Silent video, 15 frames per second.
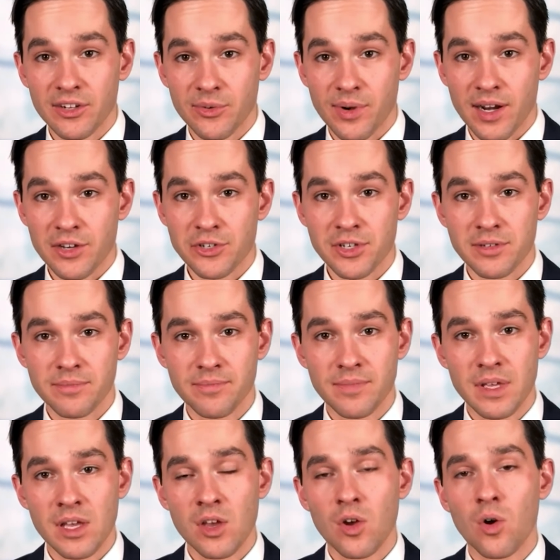an erection
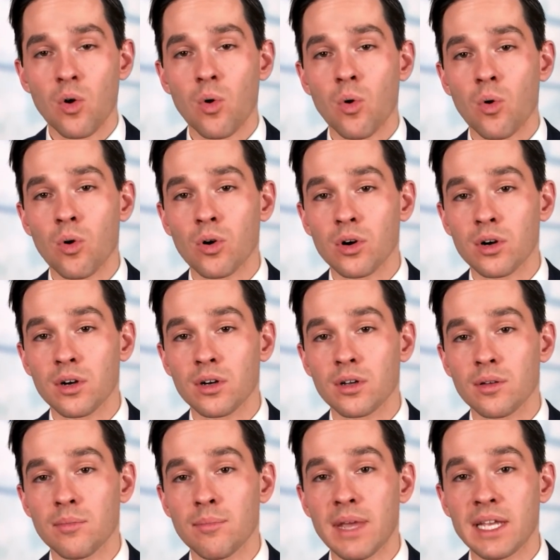or
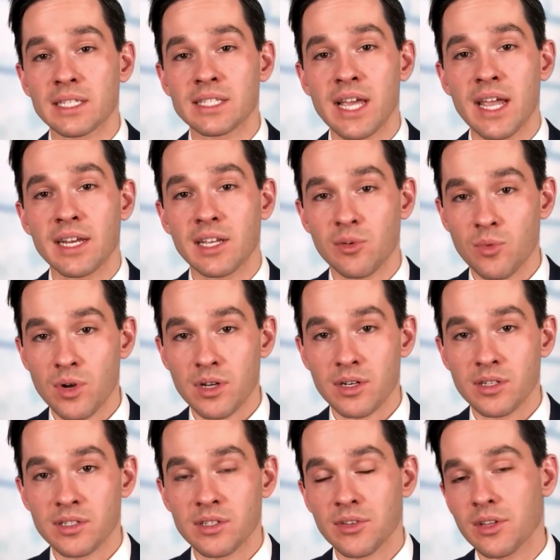maintaining one
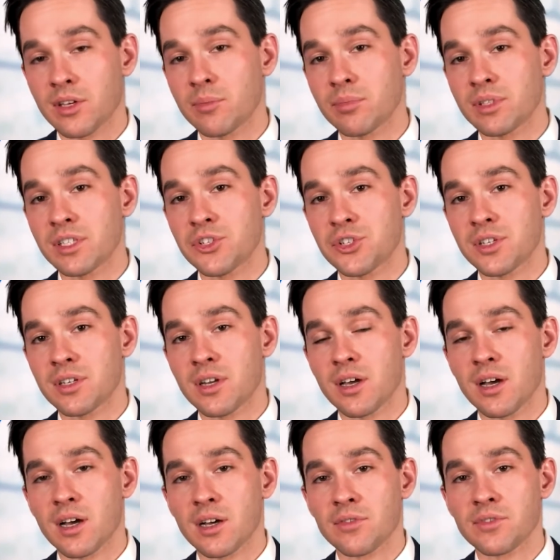until the completion
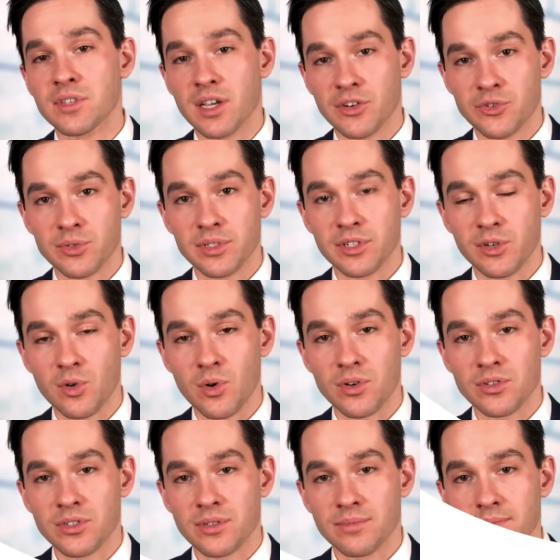of sexual intercourse.